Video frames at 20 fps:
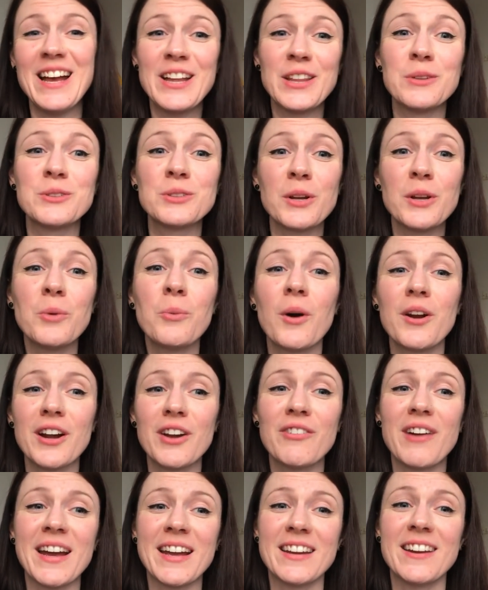There was only one I
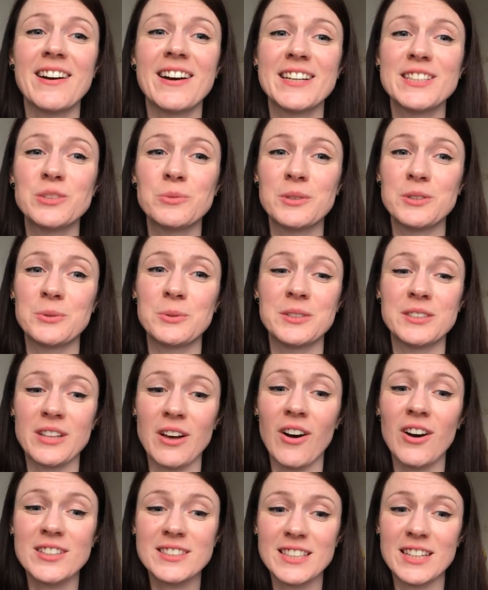recognised, which was the
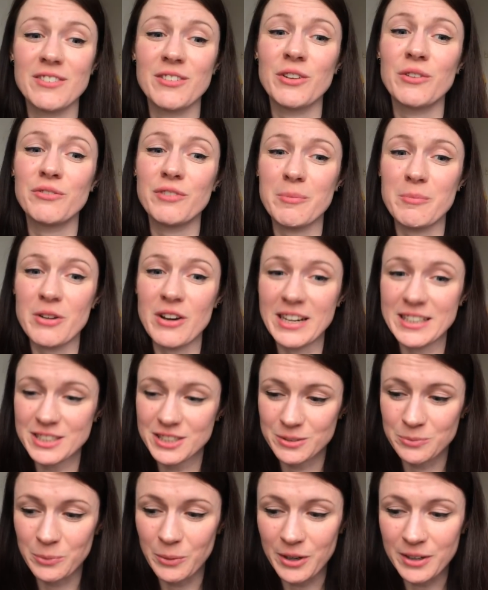arterial
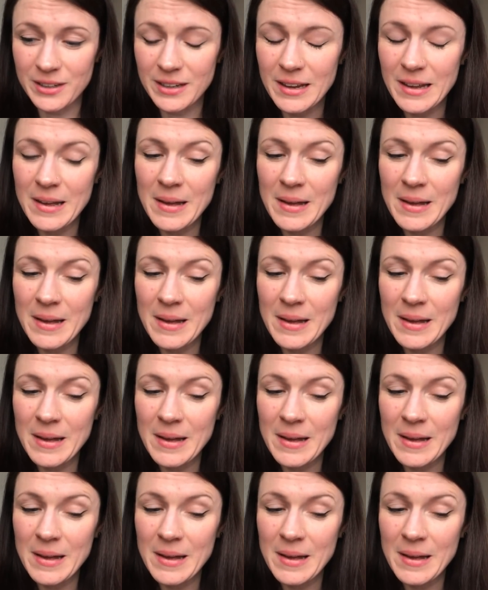fibrillation one.